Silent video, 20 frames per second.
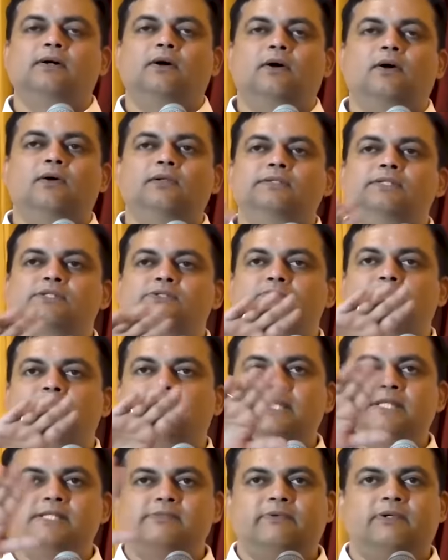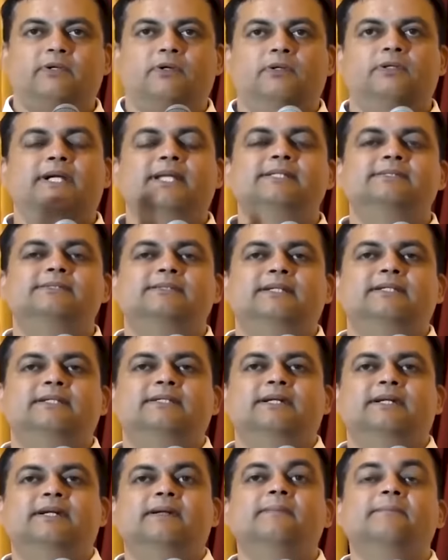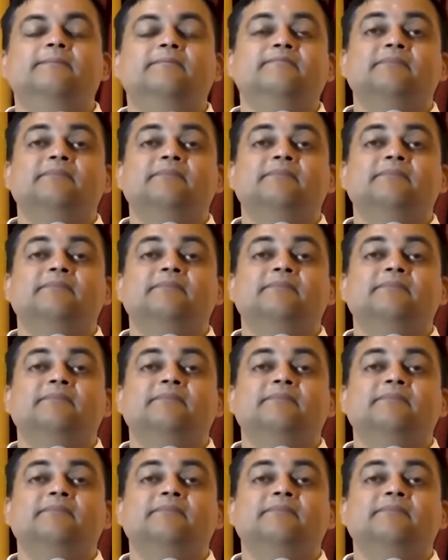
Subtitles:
All the students were already seated